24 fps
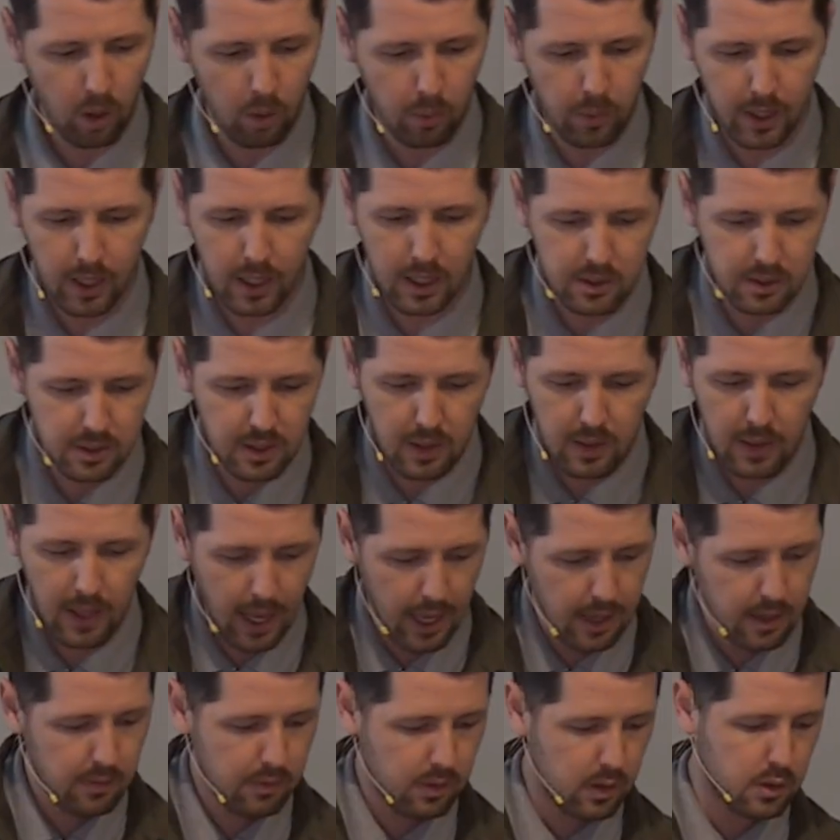We're going to see the
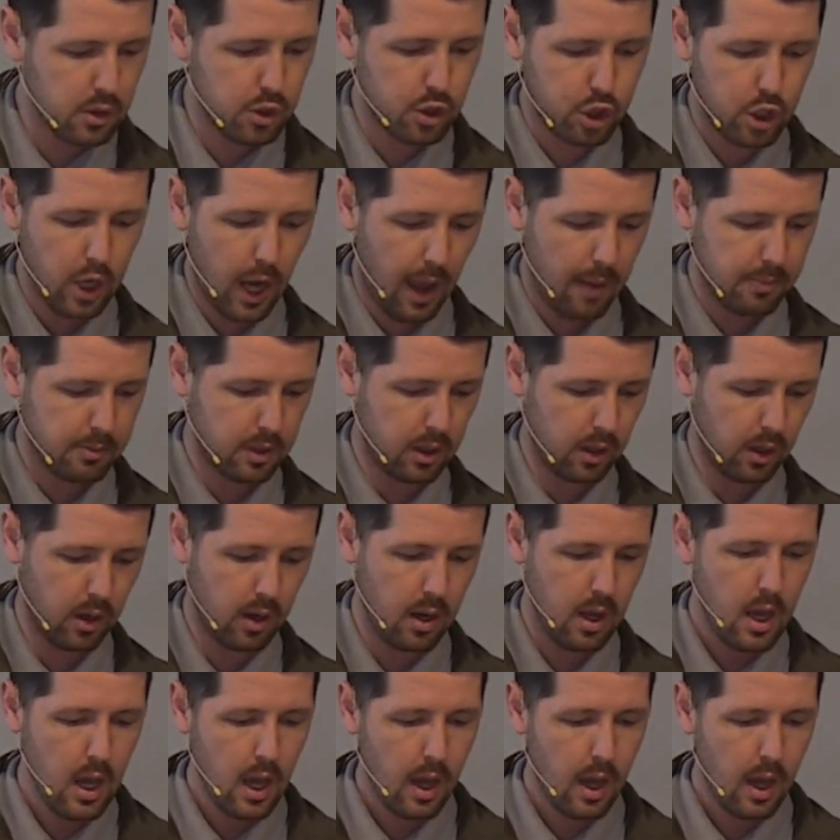end of this chapter